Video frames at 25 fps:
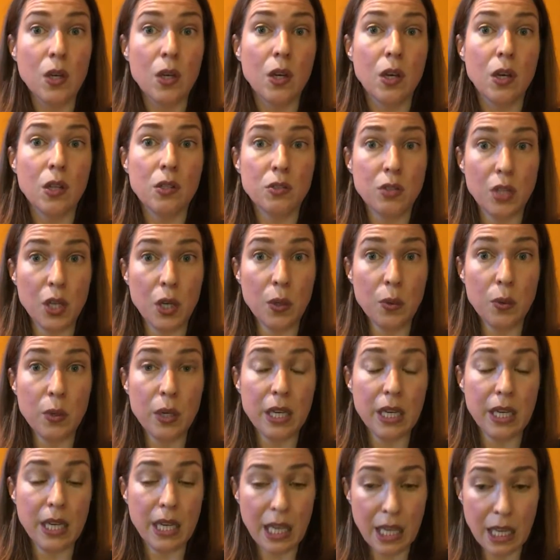So
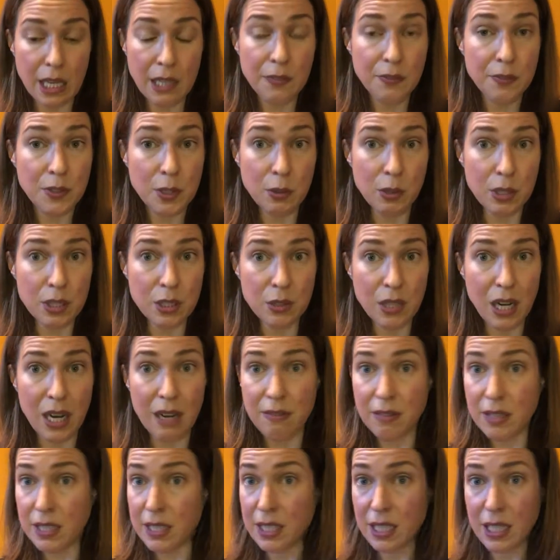if you are
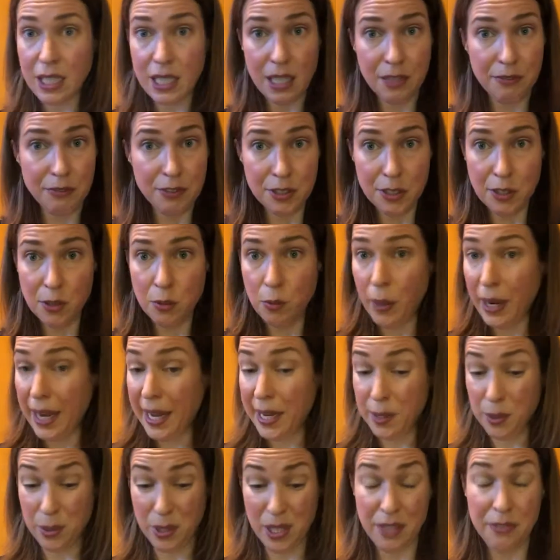traveling, if you're away,
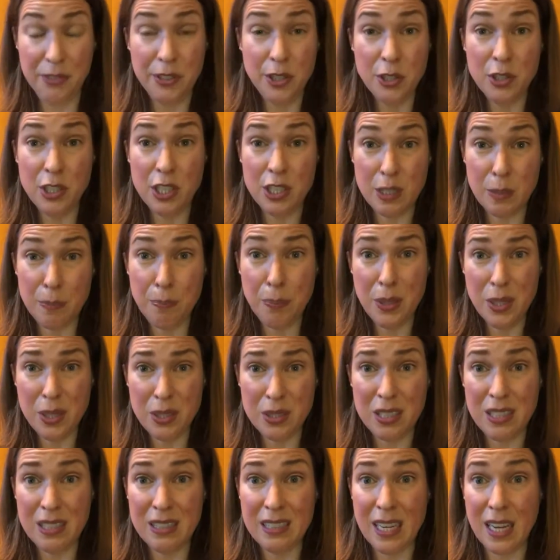or if you're just a
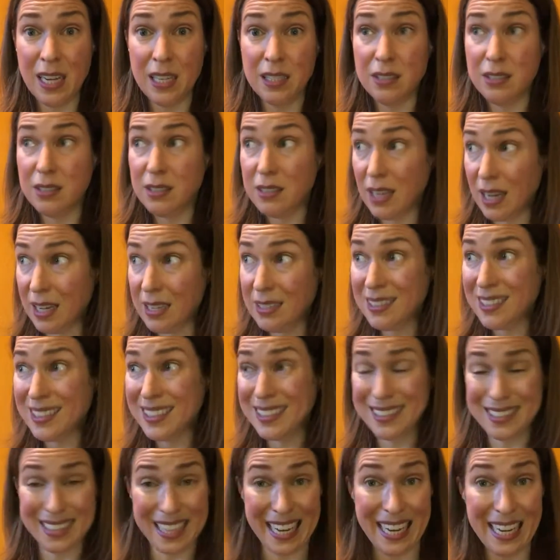person that just
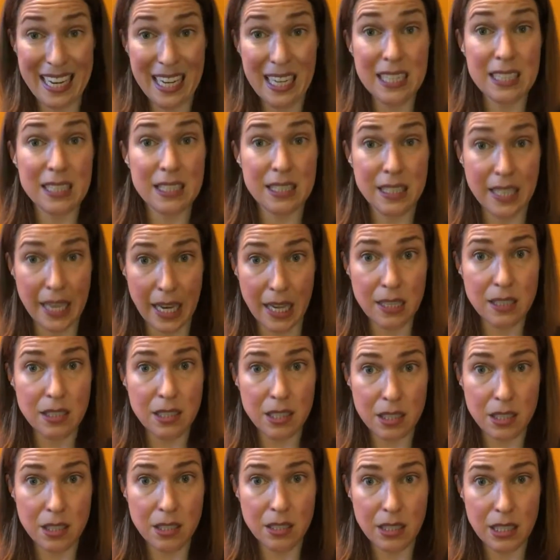can't get to
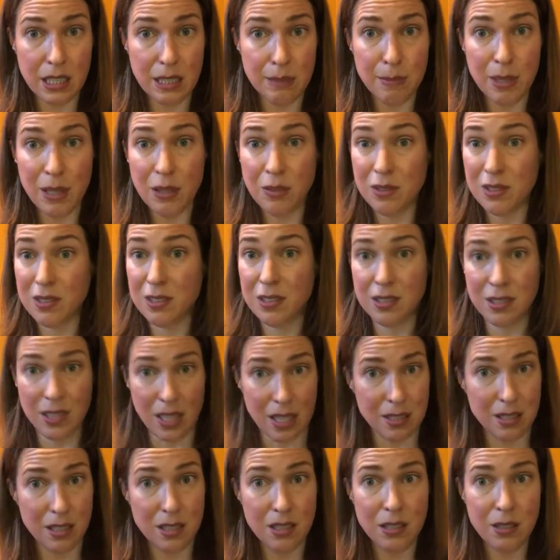your email or
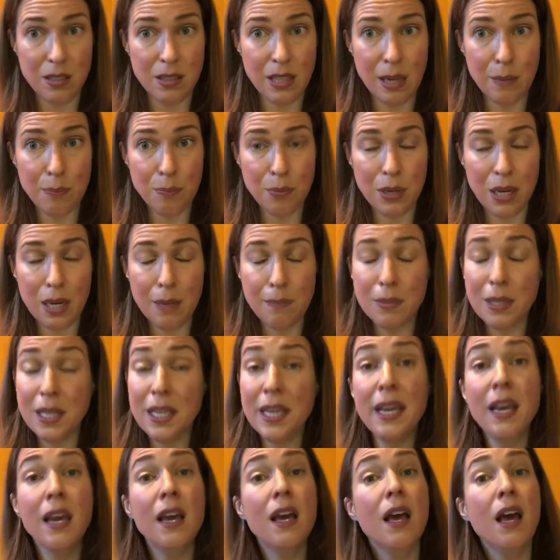doesn't do that promptly,
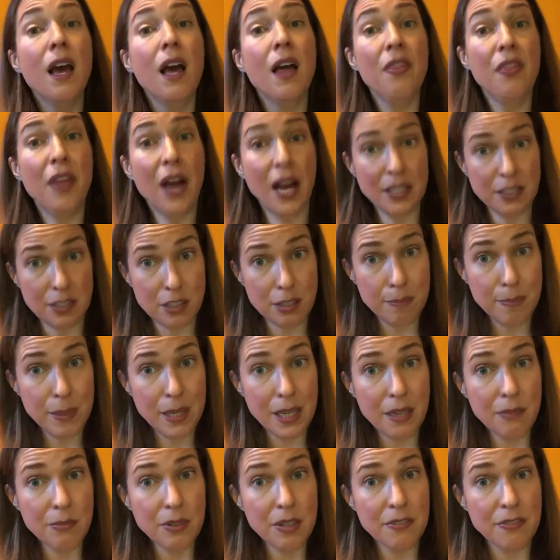that should
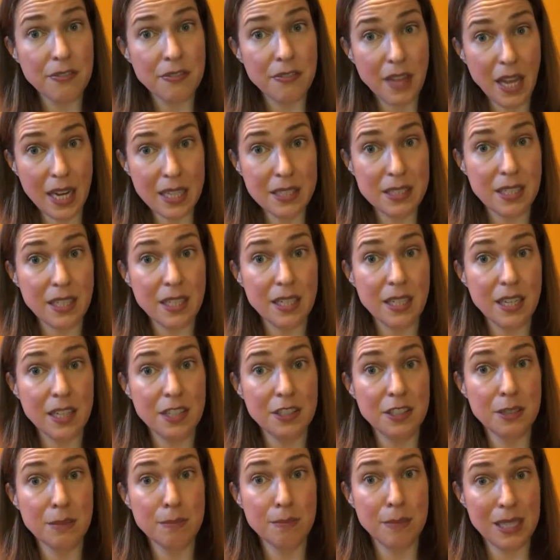be reflected in
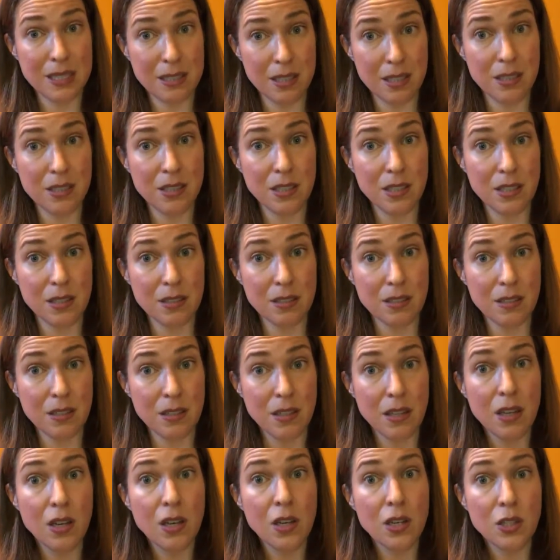your messages.
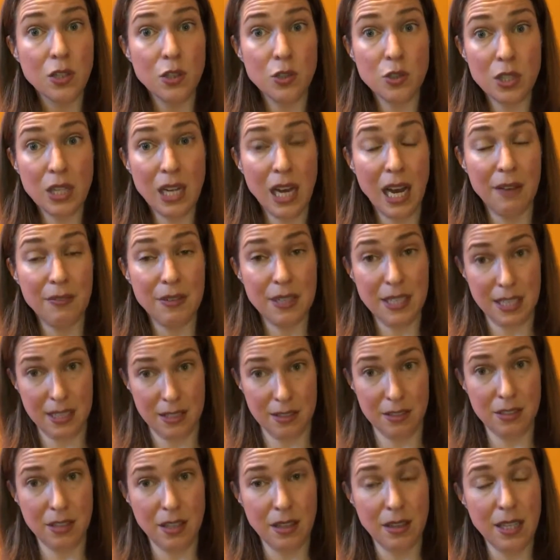You should have an
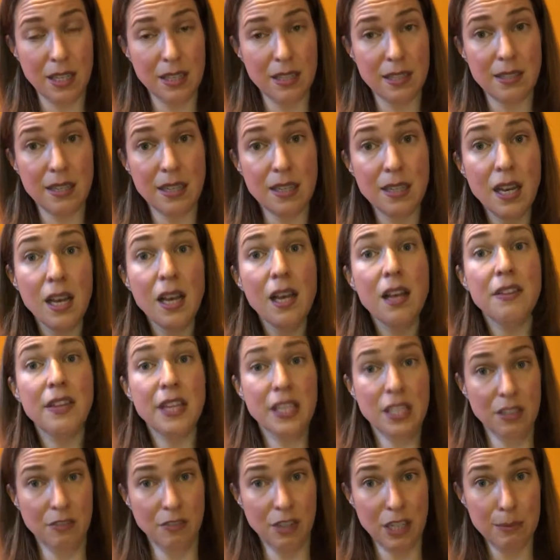instant thing that said, "Thank
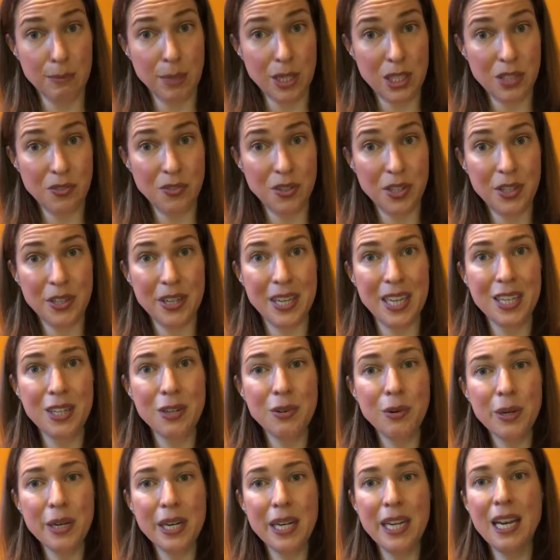you very much for your
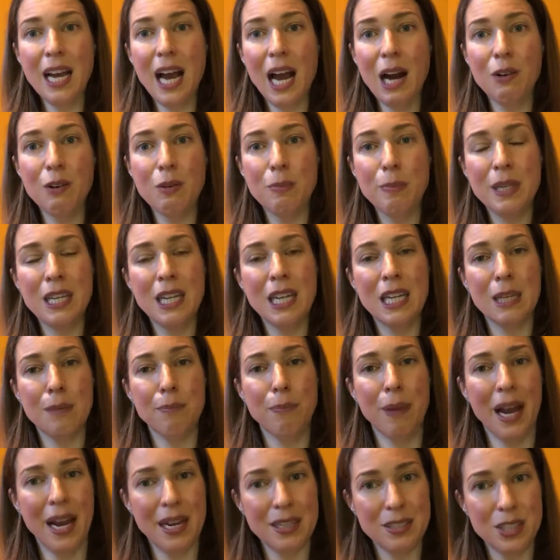inquiry. I will be getting
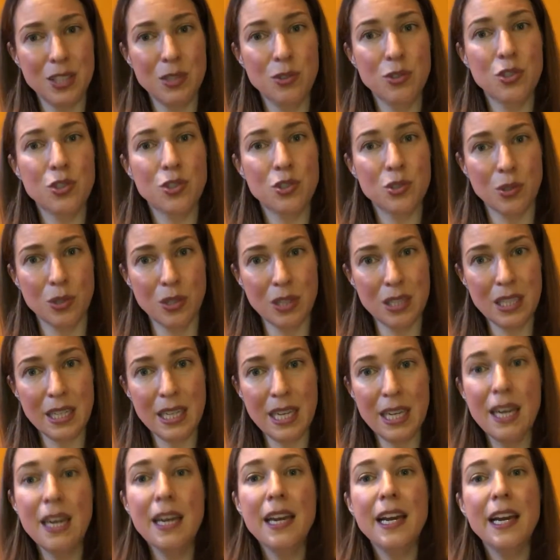back to you shortly.
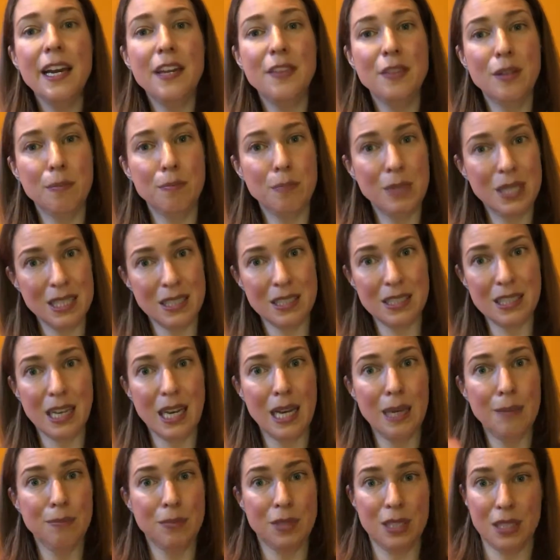In the
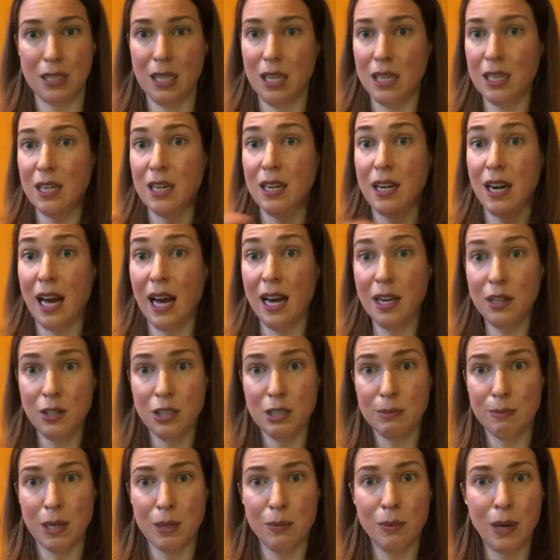meantime, go
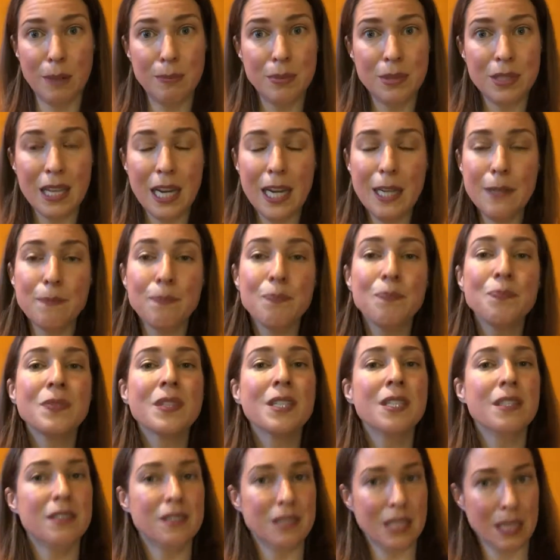to my website."
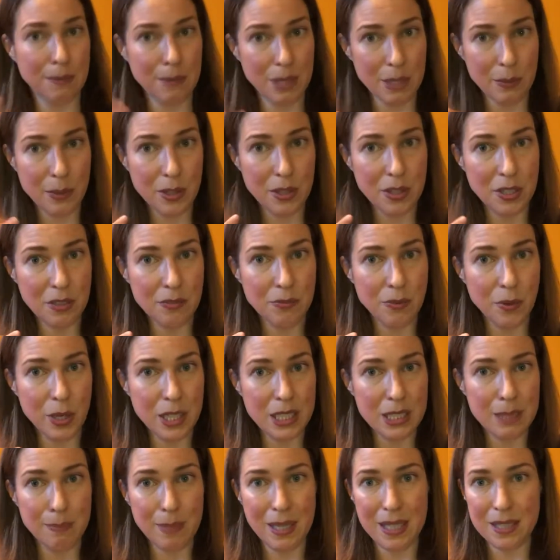Same thing with your
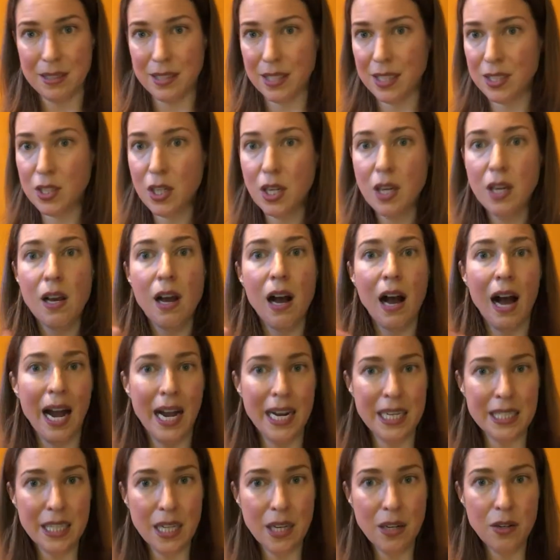voice message.
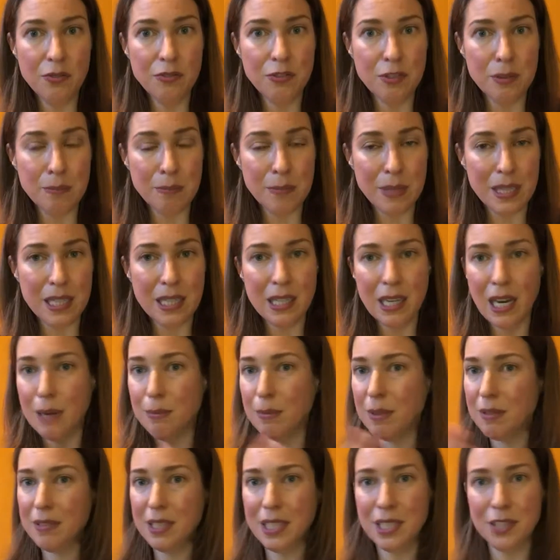I know for me, I'm
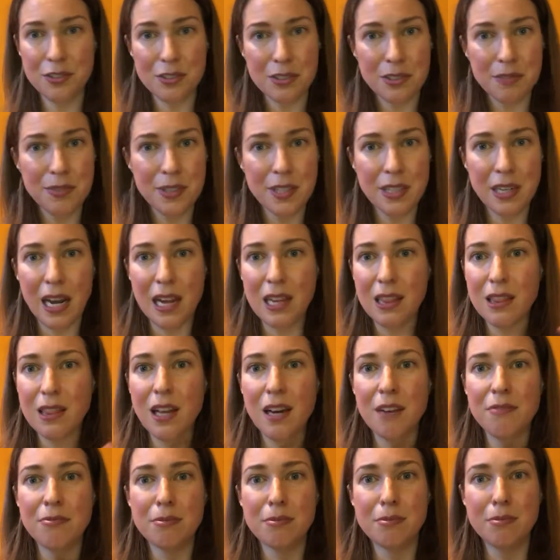an introvert. I
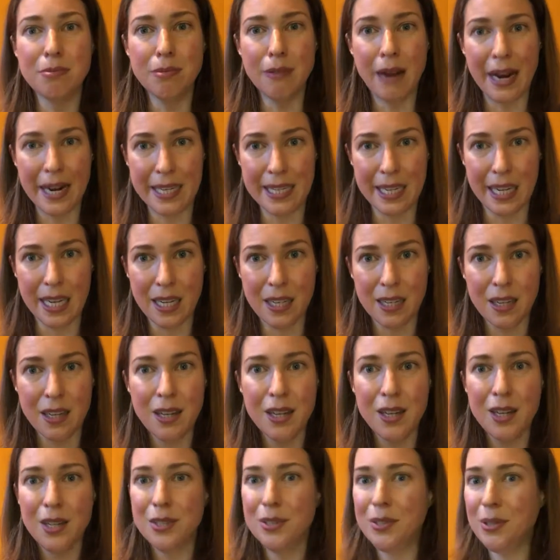love writing.
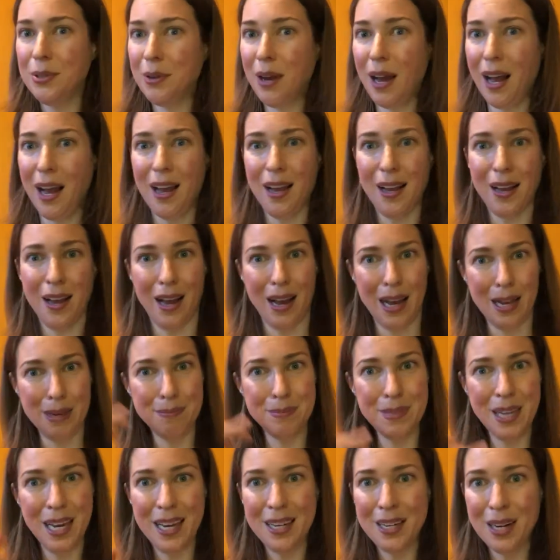So I'm
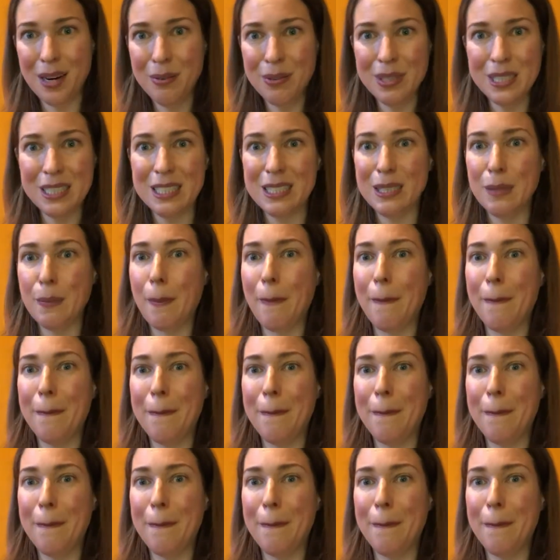not always the